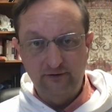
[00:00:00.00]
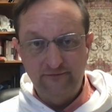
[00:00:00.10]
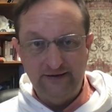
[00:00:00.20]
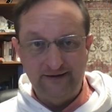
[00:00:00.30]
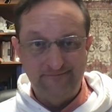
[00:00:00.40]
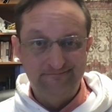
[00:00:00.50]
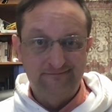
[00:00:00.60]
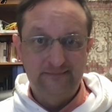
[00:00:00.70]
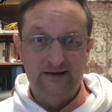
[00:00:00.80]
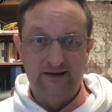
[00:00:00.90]
to fade.
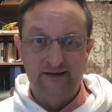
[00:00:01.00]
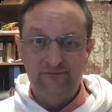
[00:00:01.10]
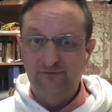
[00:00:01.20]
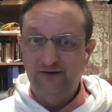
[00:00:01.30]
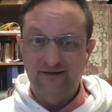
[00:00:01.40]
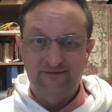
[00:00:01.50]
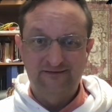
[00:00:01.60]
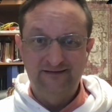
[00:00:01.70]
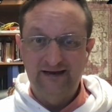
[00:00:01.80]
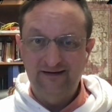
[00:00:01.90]
If you've got
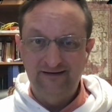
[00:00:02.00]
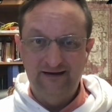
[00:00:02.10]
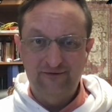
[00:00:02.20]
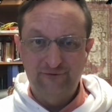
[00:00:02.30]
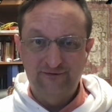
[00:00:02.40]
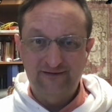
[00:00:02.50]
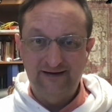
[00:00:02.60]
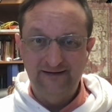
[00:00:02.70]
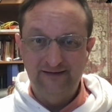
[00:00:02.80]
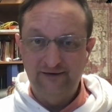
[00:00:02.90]
next to a
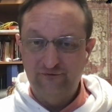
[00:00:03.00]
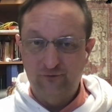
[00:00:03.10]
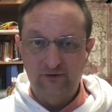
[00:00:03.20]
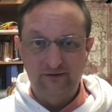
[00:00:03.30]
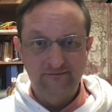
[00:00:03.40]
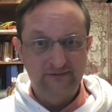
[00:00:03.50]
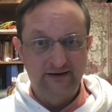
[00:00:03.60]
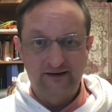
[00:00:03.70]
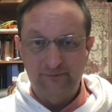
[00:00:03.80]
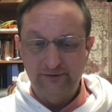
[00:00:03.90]
sliding glass door,
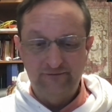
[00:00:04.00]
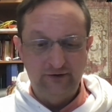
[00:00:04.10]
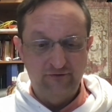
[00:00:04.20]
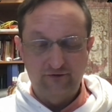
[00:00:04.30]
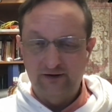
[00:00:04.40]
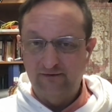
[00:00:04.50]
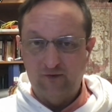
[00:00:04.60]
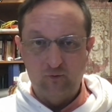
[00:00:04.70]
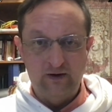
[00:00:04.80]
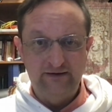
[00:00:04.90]
in a couple of years, you're going to have
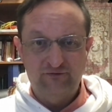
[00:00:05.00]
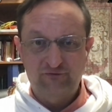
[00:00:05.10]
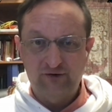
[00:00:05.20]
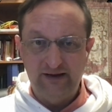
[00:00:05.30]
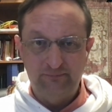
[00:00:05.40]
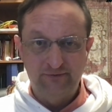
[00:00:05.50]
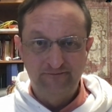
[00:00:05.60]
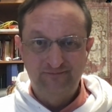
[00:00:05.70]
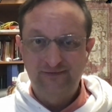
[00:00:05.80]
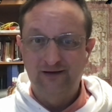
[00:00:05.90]
a white stripe
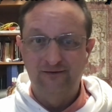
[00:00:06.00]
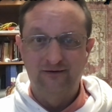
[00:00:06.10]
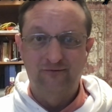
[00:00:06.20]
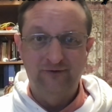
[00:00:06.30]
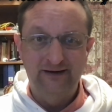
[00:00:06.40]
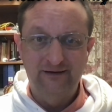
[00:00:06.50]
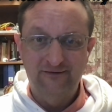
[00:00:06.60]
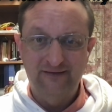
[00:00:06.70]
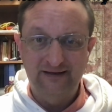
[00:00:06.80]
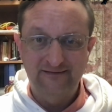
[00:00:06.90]
right
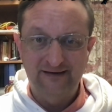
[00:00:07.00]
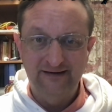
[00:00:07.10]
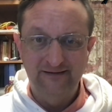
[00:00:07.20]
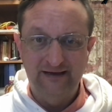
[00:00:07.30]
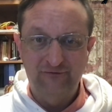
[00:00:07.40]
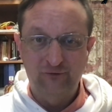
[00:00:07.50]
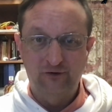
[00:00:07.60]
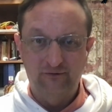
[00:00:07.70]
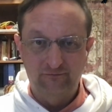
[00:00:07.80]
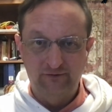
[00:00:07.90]
next to that sliding glass
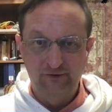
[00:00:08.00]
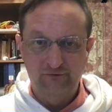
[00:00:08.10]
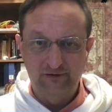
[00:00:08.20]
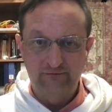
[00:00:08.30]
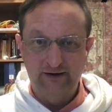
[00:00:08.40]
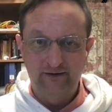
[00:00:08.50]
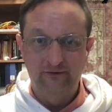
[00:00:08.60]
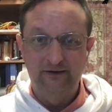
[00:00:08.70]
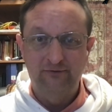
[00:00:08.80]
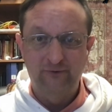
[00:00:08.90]
door, usually right
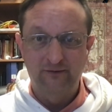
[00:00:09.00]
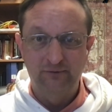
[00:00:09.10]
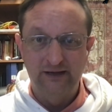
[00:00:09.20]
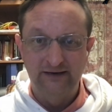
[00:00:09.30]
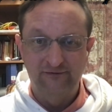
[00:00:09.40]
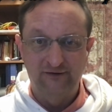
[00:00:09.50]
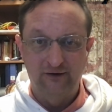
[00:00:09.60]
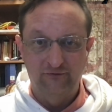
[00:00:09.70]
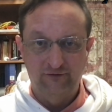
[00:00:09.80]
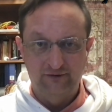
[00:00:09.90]
underneath where the blinds
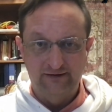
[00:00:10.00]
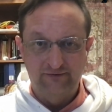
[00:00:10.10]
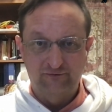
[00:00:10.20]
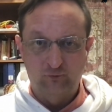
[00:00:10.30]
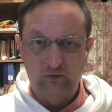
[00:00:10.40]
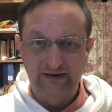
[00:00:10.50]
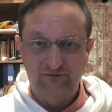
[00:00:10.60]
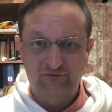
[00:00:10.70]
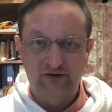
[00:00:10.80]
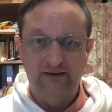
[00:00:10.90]
go. So you'll have this
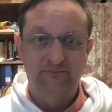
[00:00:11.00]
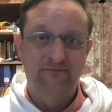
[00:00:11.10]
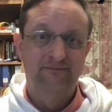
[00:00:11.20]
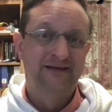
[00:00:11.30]
white stripes.